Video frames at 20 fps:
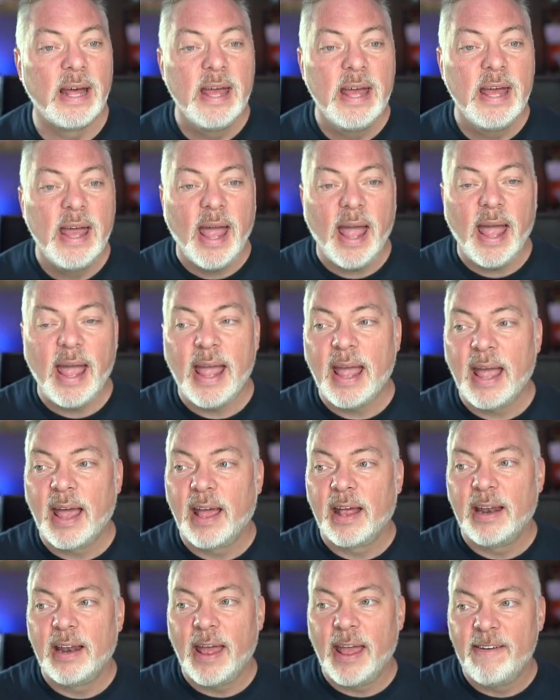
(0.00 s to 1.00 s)

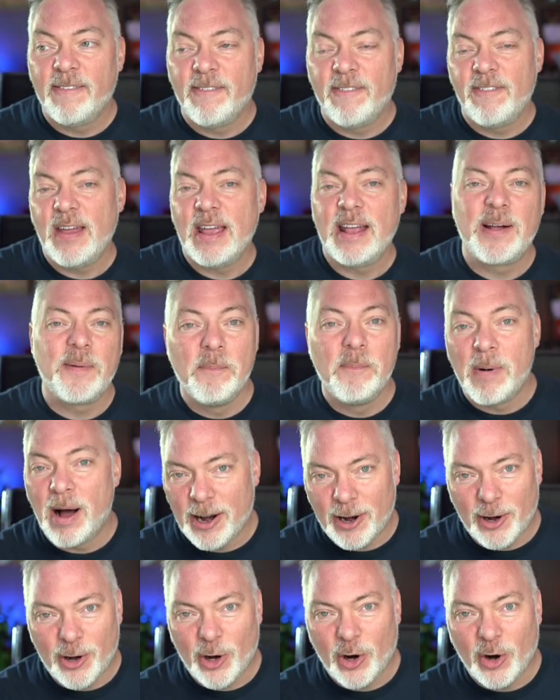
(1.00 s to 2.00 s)
and a fake
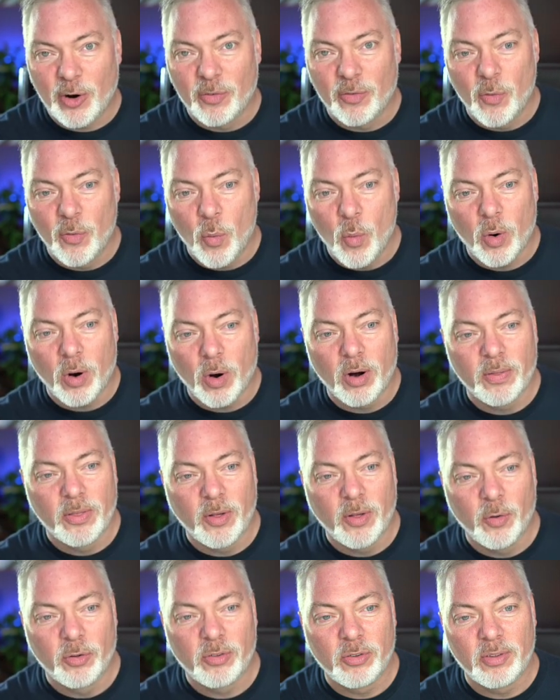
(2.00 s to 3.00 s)
monitor for
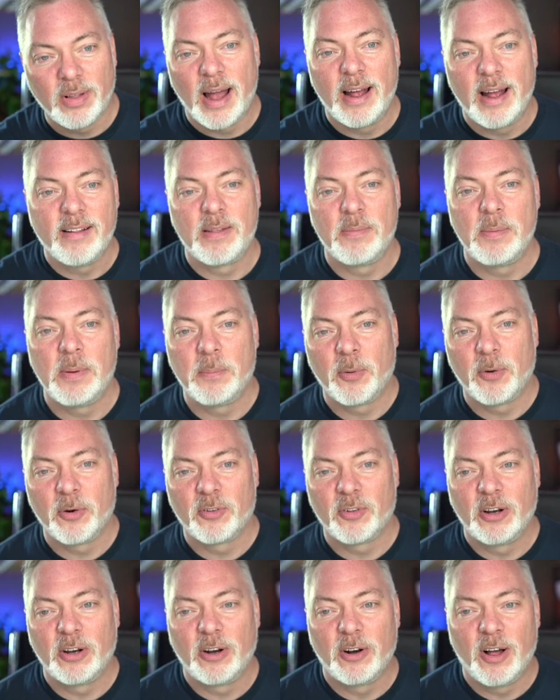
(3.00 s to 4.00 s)
those slides to be
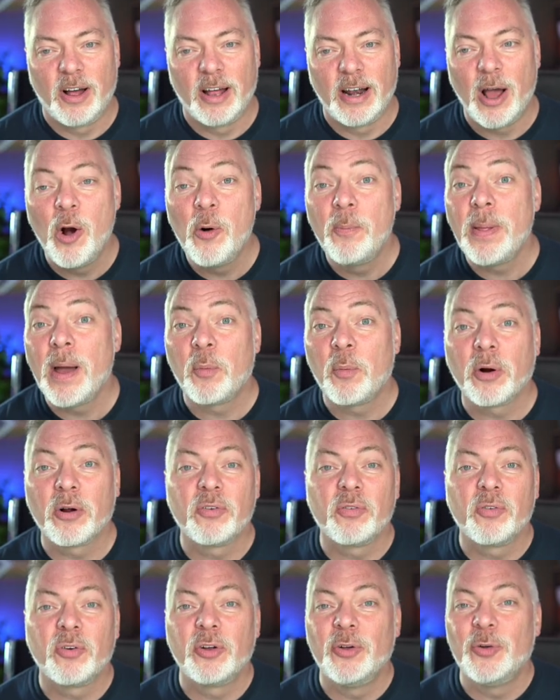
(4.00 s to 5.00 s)
presented on. I hope that works
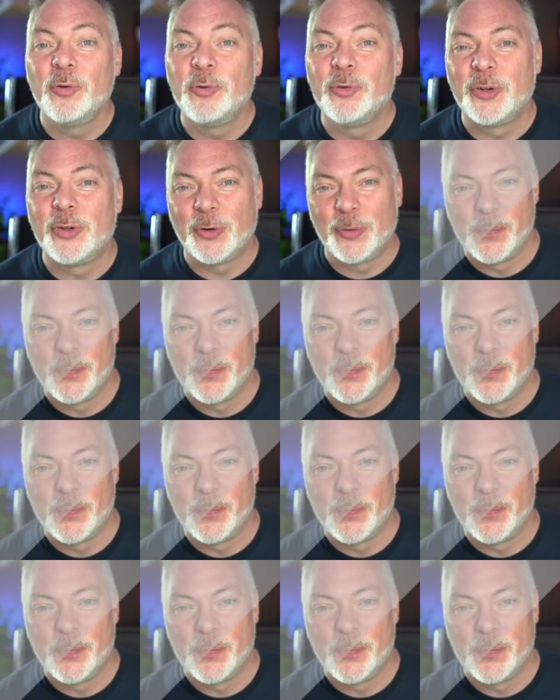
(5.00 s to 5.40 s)
for you too.